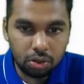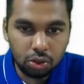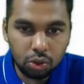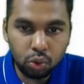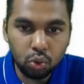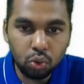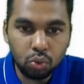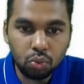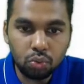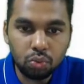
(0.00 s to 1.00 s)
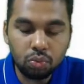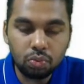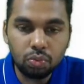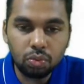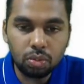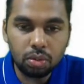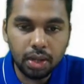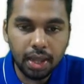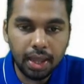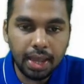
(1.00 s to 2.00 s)
You do
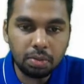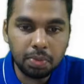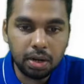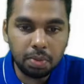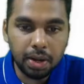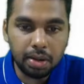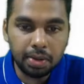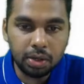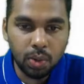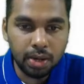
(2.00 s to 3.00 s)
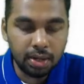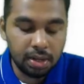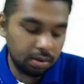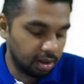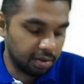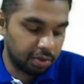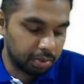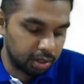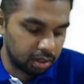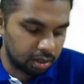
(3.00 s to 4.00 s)
8 multiplied by 20.
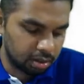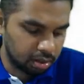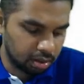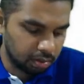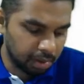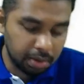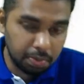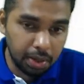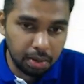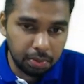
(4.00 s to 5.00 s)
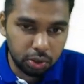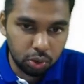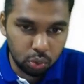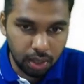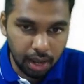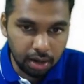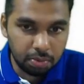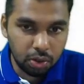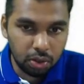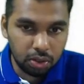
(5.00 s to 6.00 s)
Everybody might be able to do that
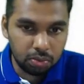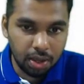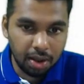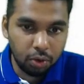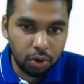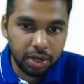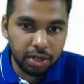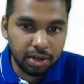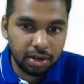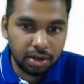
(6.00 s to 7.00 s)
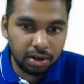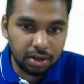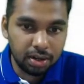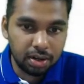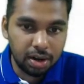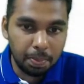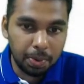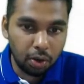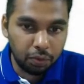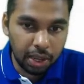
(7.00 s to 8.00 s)
because we have already learned double of